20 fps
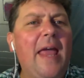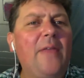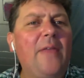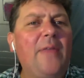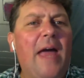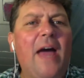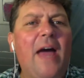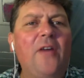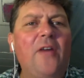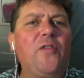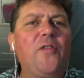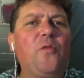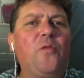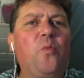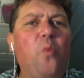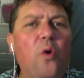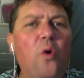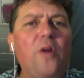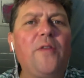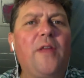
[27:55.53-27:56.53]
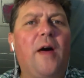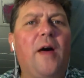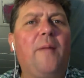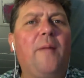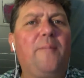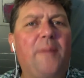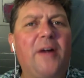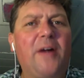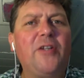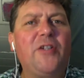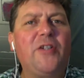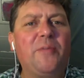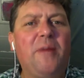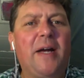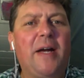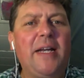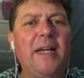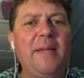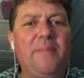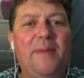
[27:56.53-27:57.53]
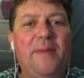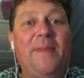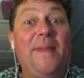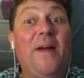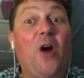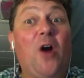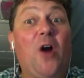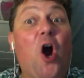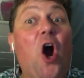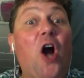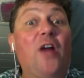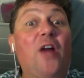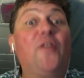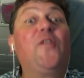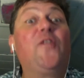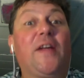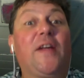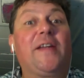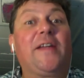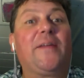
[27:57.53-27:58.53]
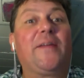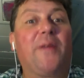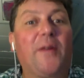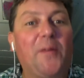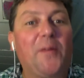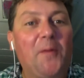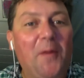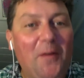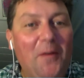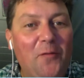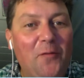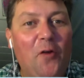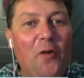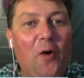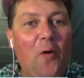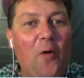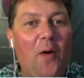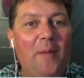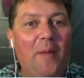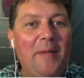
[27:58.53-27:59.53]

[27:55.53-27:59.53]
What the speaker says: The house is worth a bunch of money, but there are 6 of us. So, right.